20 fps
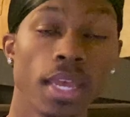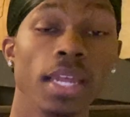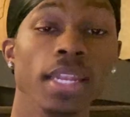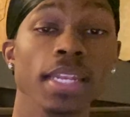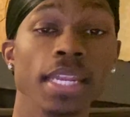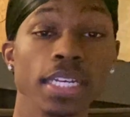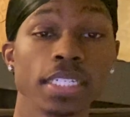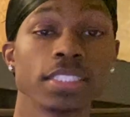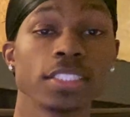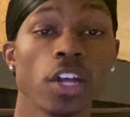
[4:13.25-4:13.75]

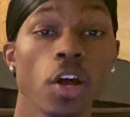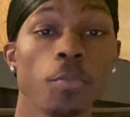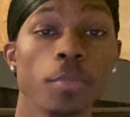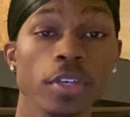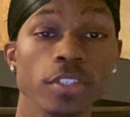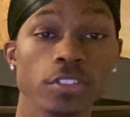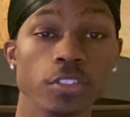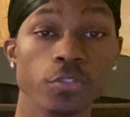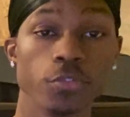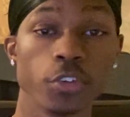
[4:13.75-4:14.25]
Next up
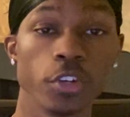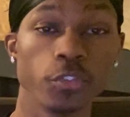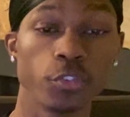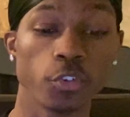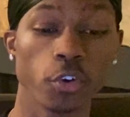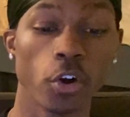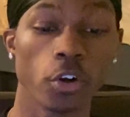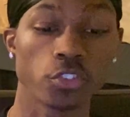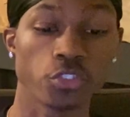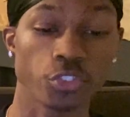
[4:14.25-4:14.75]
is the
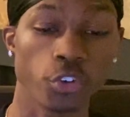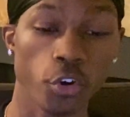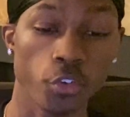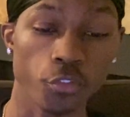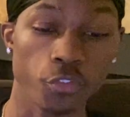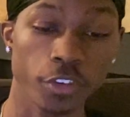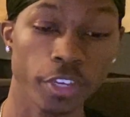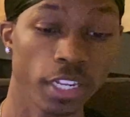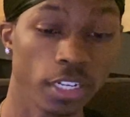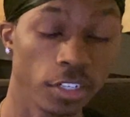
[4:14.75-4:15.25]
free-for-all
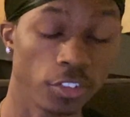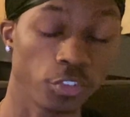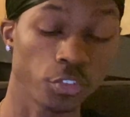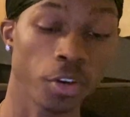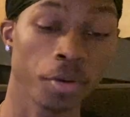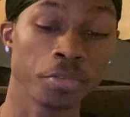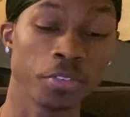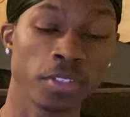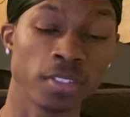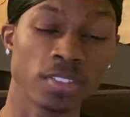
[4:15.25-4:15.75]
trophy, and the
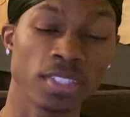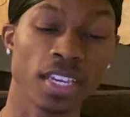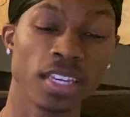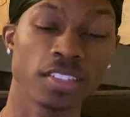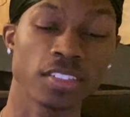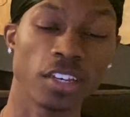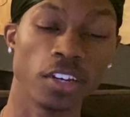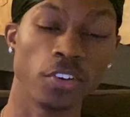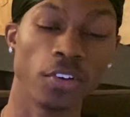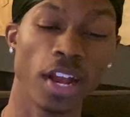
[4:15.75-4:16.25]
description states,
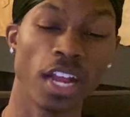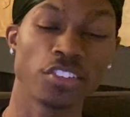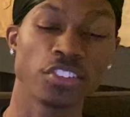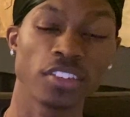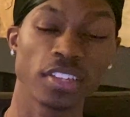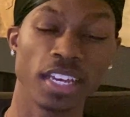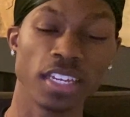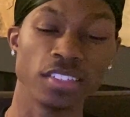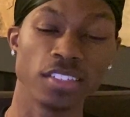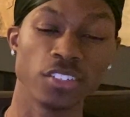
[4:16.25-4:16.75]

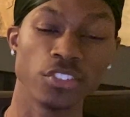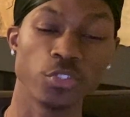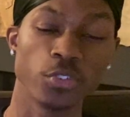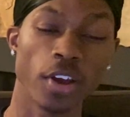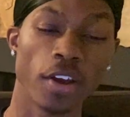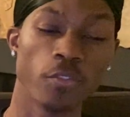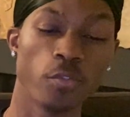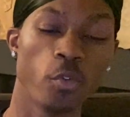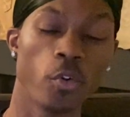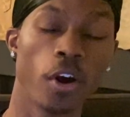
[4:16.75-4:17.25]
congratulations, you
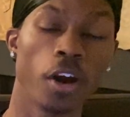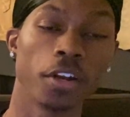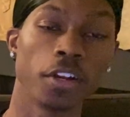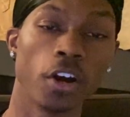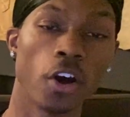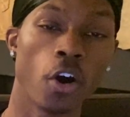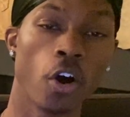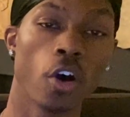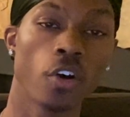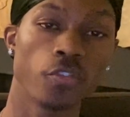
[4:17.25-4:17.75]
have won
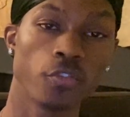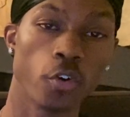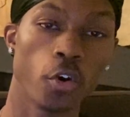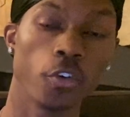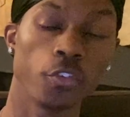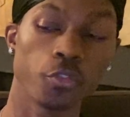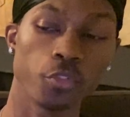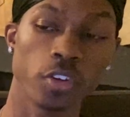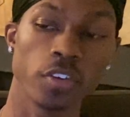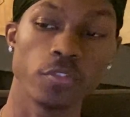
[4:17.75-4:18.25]
all 4
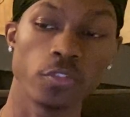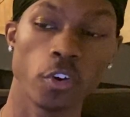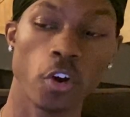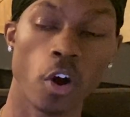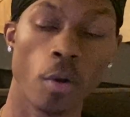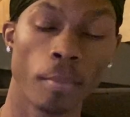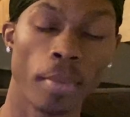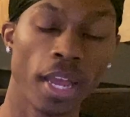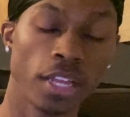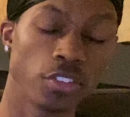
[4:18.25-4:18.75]

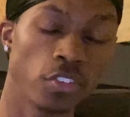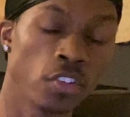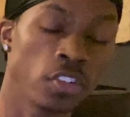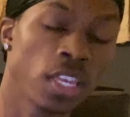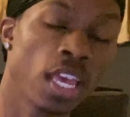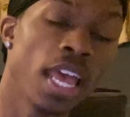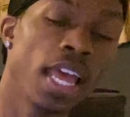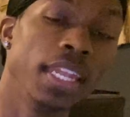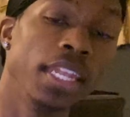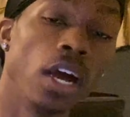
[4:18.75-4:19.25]
free-for-all matches.
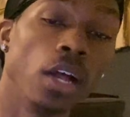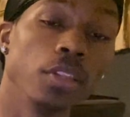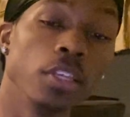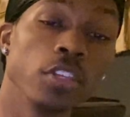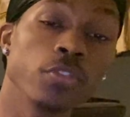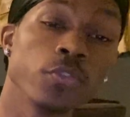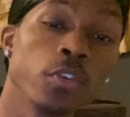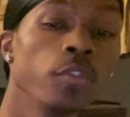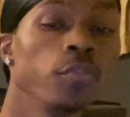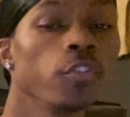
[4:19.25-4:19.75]
Now these
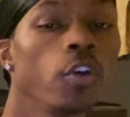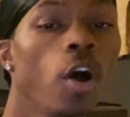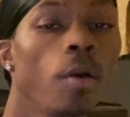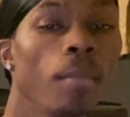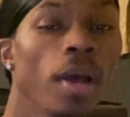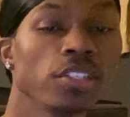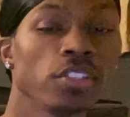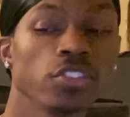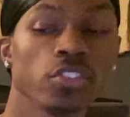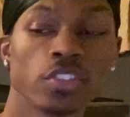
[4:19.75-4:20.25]
free-for-all
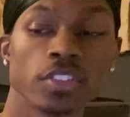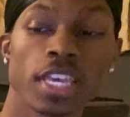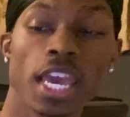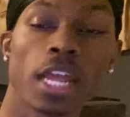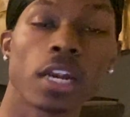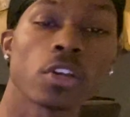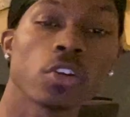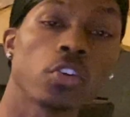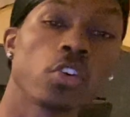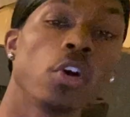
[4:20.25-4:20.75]
matches are
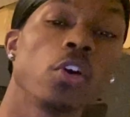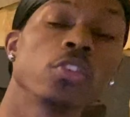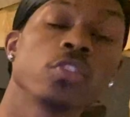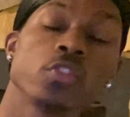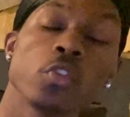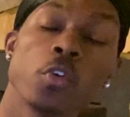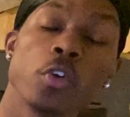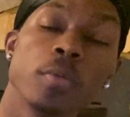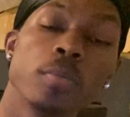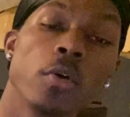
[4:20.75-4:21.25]
scattered across
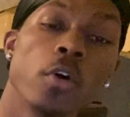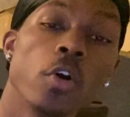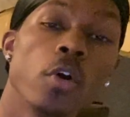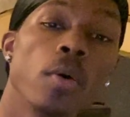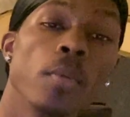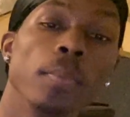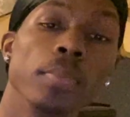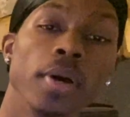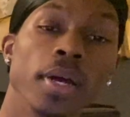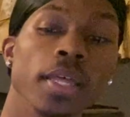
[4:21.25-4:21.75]
story
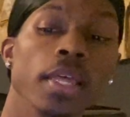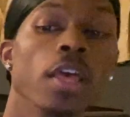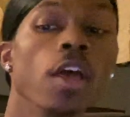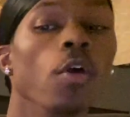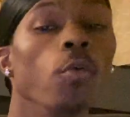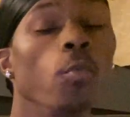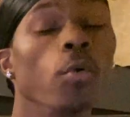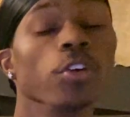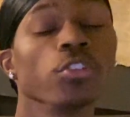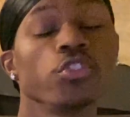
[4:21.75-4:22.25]
mode, but
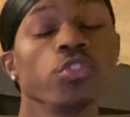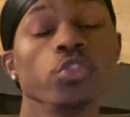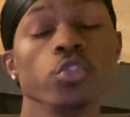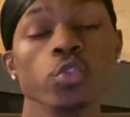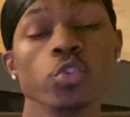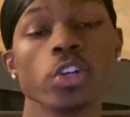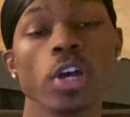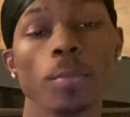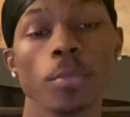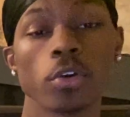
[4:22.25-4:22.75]
once you
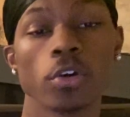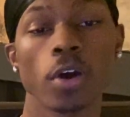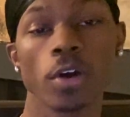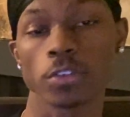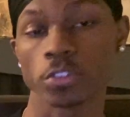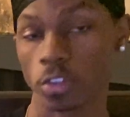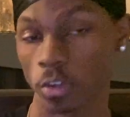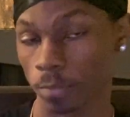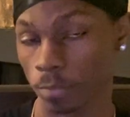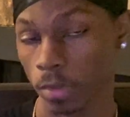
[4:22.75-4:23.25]
do come across
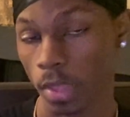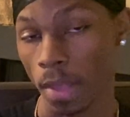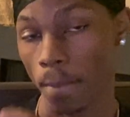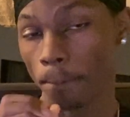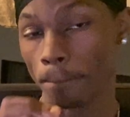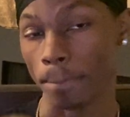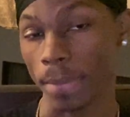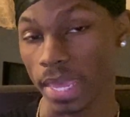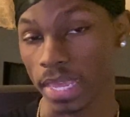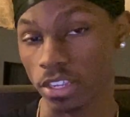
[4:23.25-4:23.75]
them,
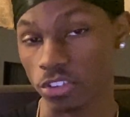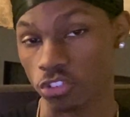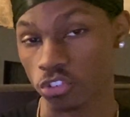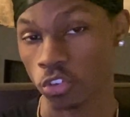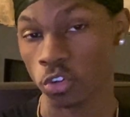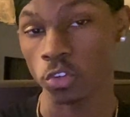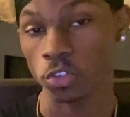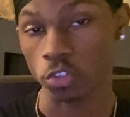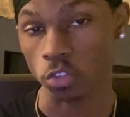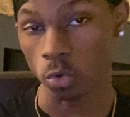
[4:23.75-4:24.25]
make
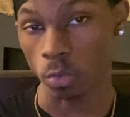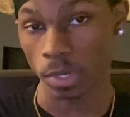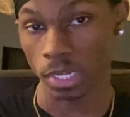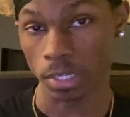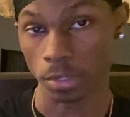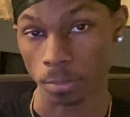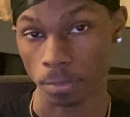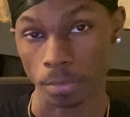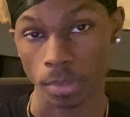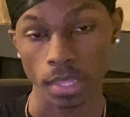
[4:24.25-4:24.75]
sure to win
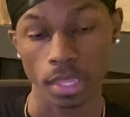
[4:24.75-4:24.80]
them.